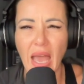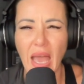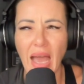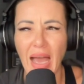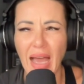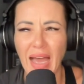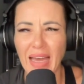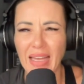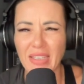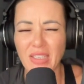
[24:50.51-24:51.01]

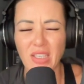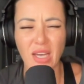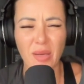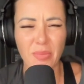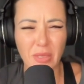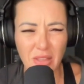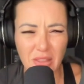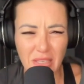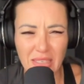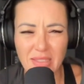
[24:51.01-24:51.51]
And a
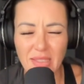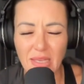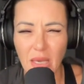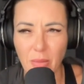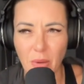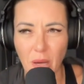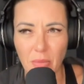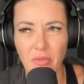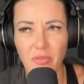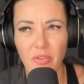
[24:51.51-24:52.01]
couple of things came
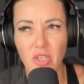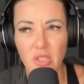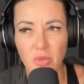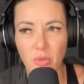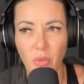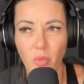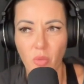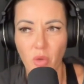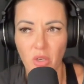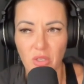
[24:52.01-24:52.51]
up. The first
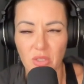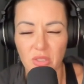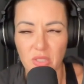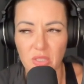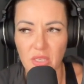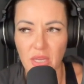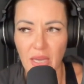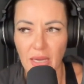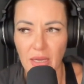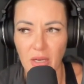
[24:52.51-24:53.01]
one was
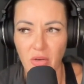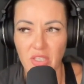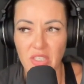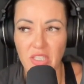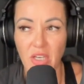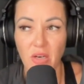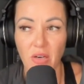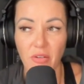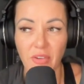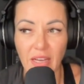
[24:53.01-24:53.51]
uh, Chrissy
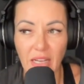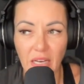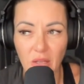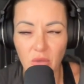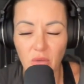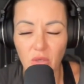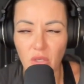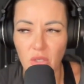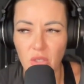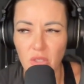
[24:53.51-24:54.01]

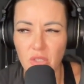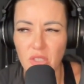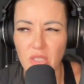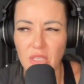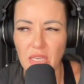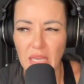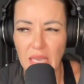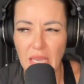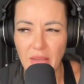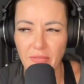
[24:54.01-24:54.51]
Carvalho, who's
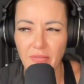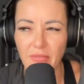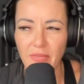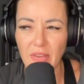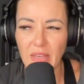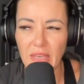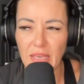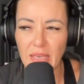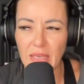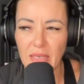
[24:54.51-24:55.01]
the
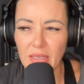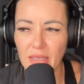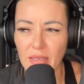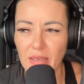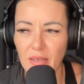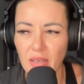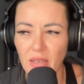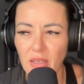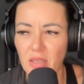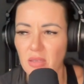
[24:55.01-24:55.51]

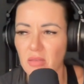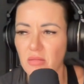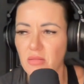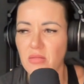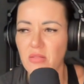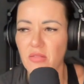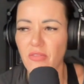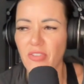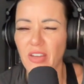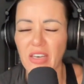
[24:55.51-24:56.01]
vegan
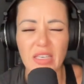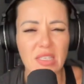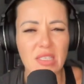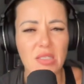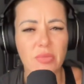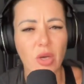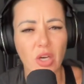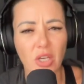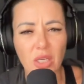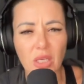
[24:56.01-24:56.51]
fitness
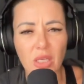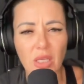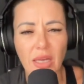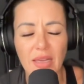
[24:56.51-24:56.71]
model.